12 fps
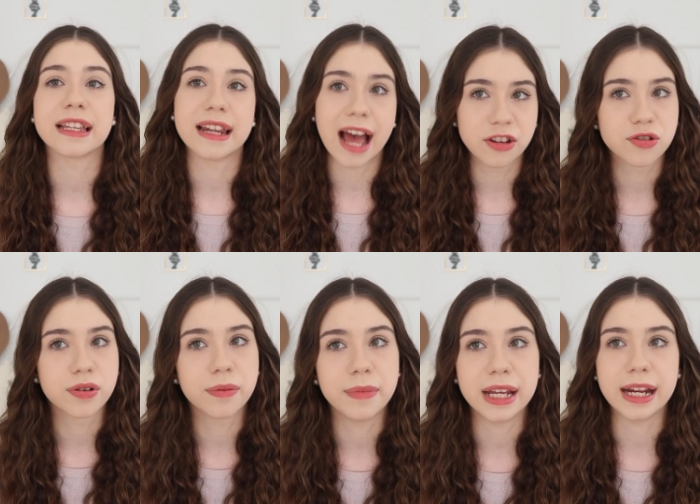the
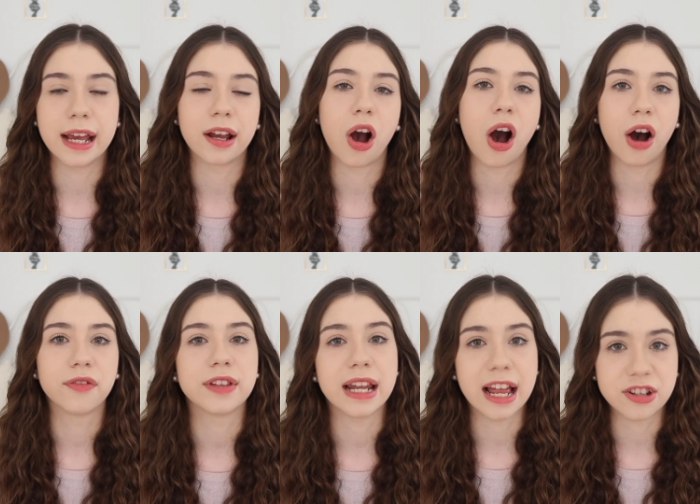natural meaning
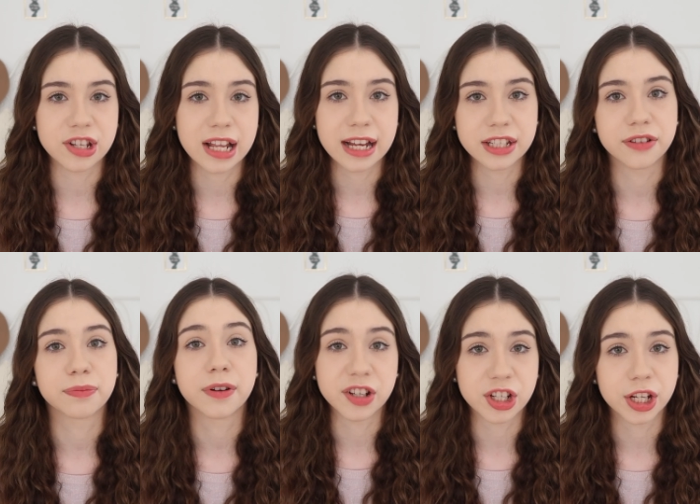of the legislative
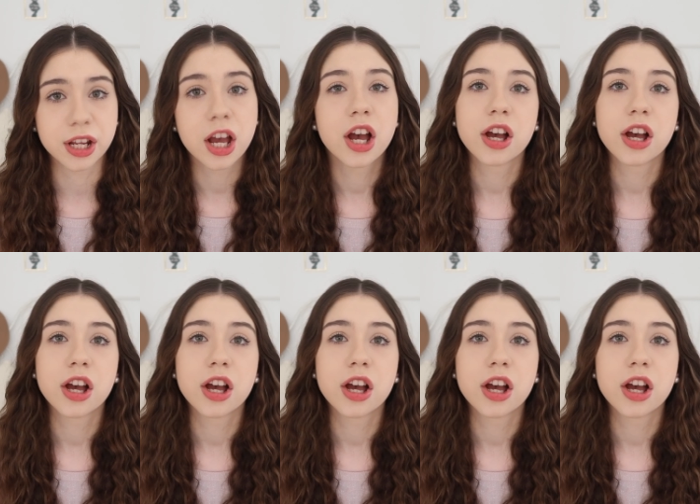provision.